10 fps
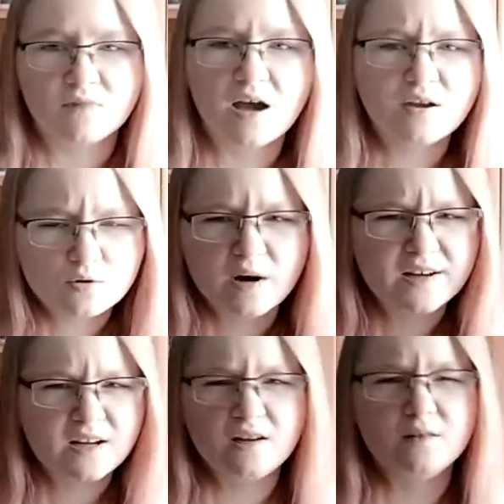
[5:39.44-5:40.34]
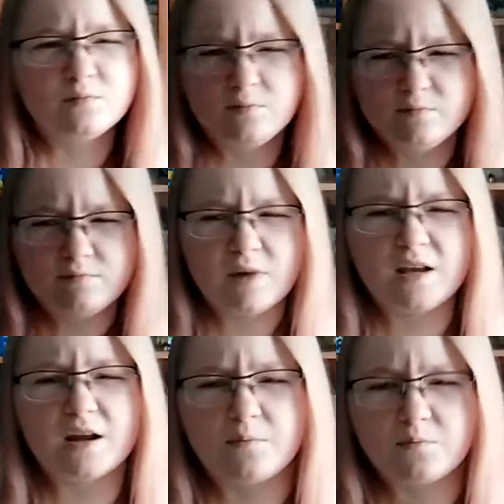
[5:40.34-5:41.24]
I already
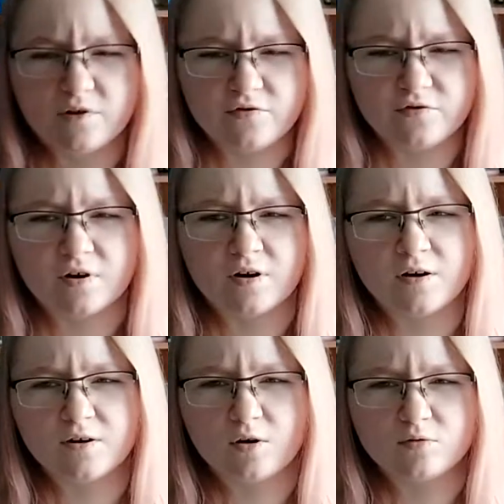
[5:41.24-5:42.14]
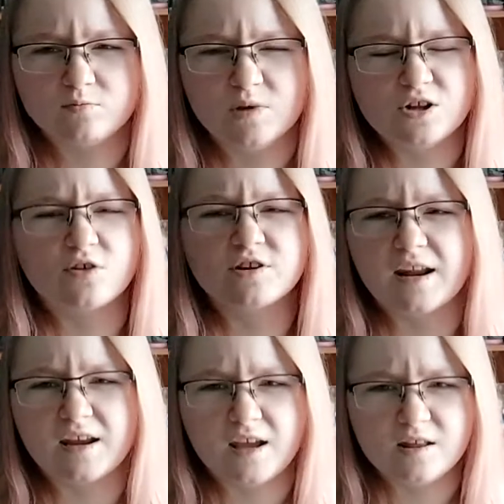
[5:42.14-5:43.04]
made up with, me not
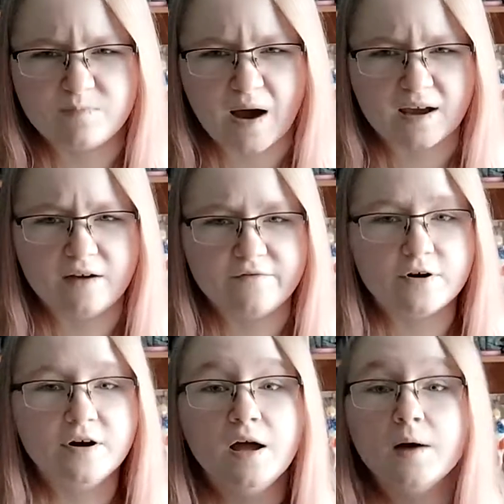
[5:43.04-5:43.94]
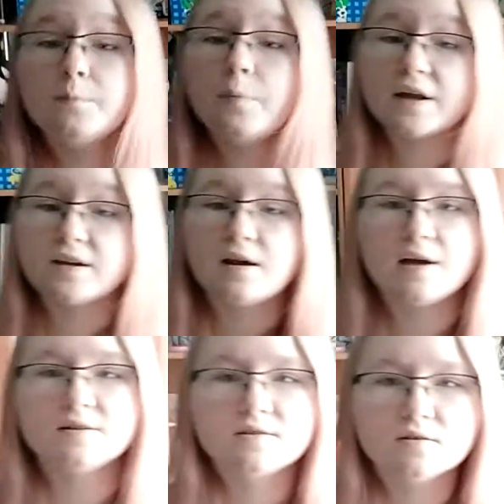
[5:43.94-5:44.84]
getting it back ever. But
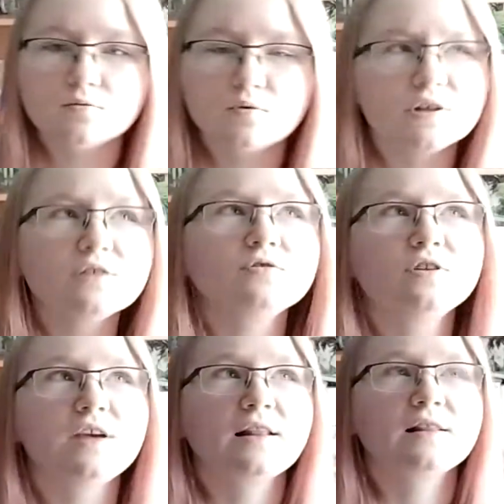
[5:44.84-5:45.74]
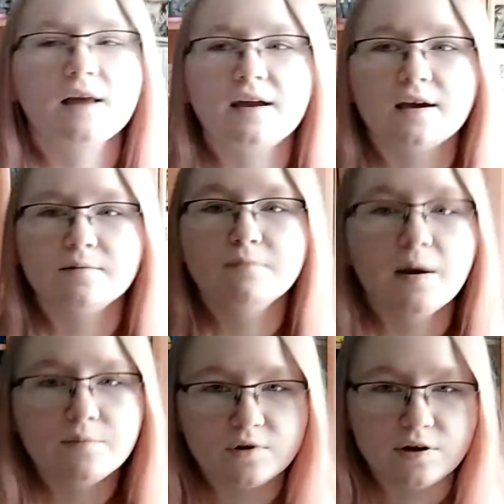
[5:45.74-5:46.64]
I still wanted to get, like, a
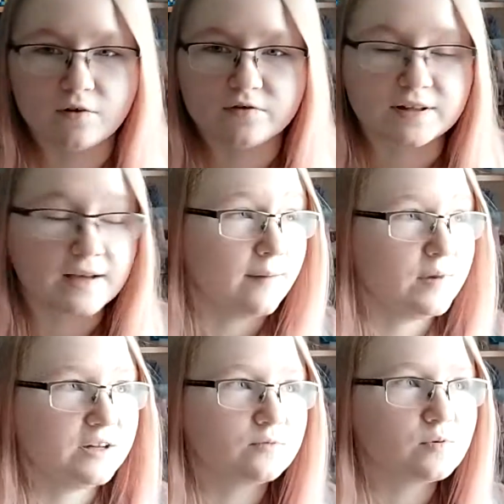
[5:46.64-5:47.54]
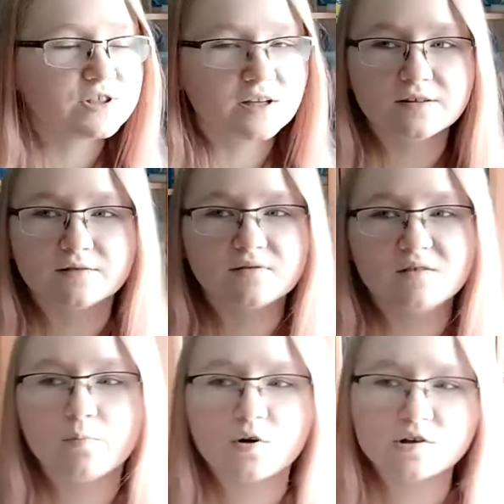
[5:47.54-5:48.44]
memory of it. I mean, it was an
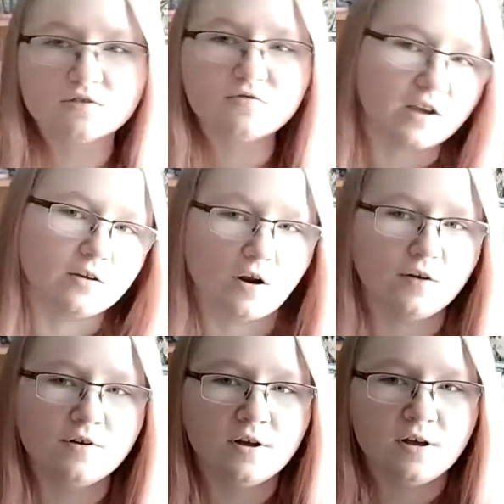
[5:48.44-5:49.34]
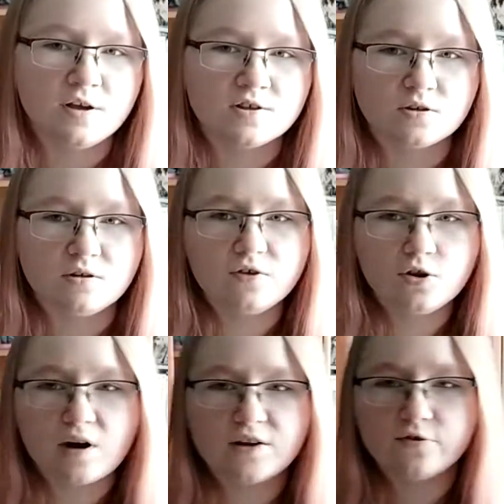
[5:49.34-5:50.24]
important thing, you know? So even
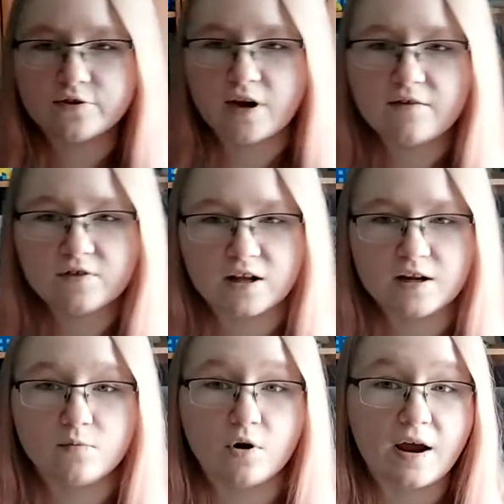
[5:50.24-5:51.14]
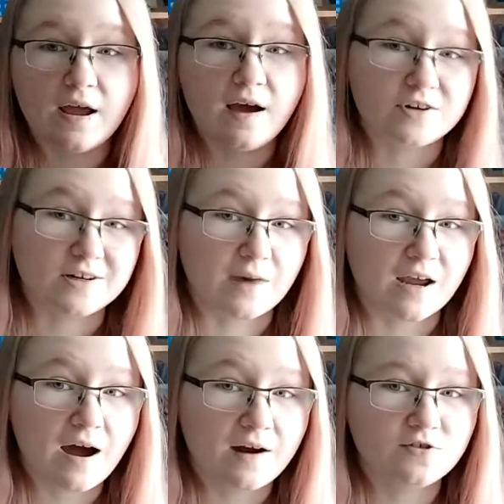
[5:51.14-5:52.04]
though I don't have it anymore, I have it in my
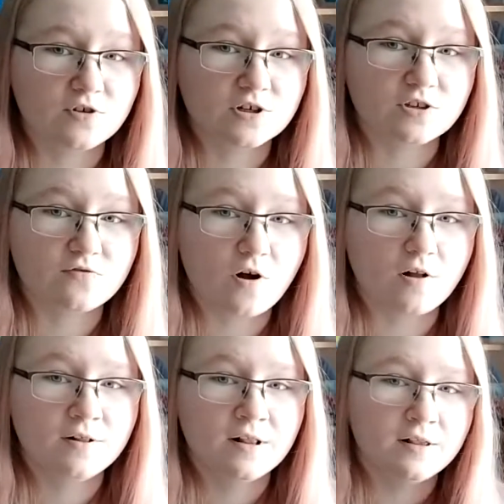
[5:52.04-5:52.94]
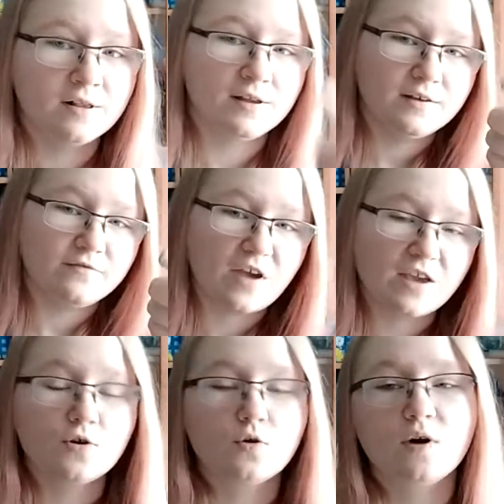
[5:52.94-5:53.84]
heart, first of all.
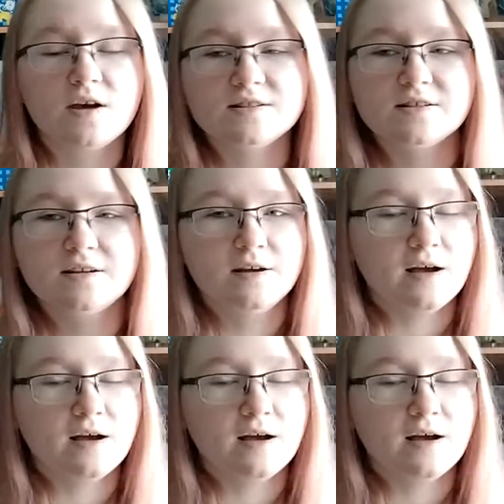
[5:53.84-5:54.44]
Thank you, Chris.